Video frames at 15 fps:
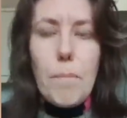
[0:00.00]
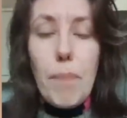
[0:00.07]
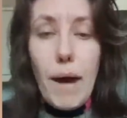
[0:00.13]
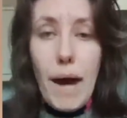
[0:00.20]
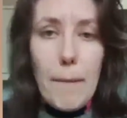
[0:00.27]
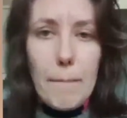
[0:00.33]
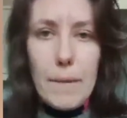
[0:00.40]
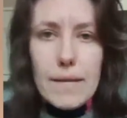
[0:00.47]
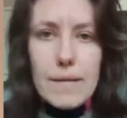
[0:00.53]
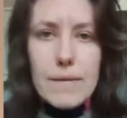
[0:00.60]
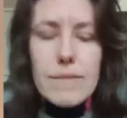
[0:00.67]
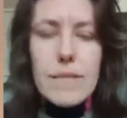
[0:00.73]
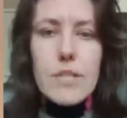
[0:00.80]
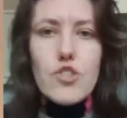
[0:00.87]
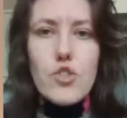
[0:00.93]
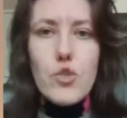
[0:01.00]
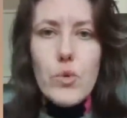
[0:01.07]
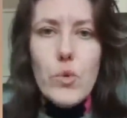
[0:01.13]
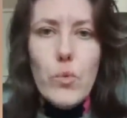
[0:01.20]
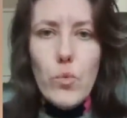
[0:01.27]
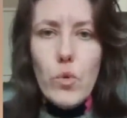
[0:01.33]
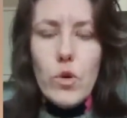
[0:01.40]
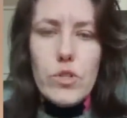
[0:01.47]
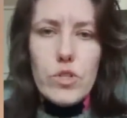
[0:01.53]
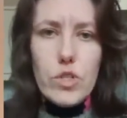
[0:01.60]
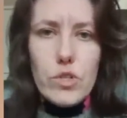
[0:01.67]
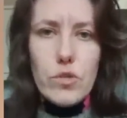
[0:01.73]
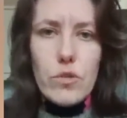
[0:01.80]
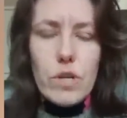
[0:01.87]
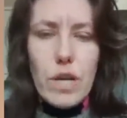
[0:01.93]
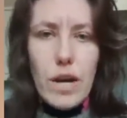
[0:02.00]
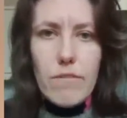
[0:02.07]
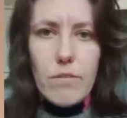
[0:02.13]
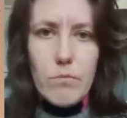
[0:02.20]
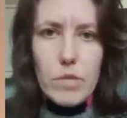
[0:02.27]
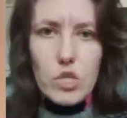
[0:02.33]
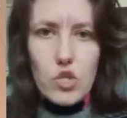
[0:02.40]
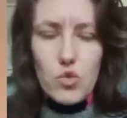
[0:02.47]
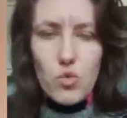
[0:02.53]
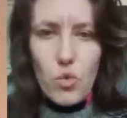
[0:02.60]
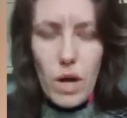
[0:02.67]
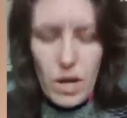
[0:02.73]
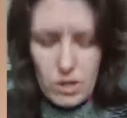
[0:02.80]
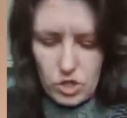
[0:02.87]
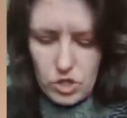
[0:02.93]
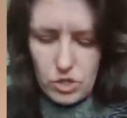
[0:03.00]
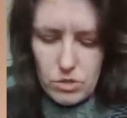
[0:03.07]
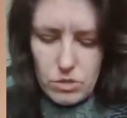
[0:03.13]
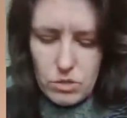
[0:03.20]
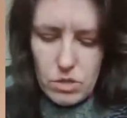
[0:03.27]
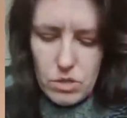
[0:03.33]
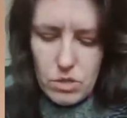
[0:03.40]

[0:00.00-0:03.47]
public that you want your governments to action.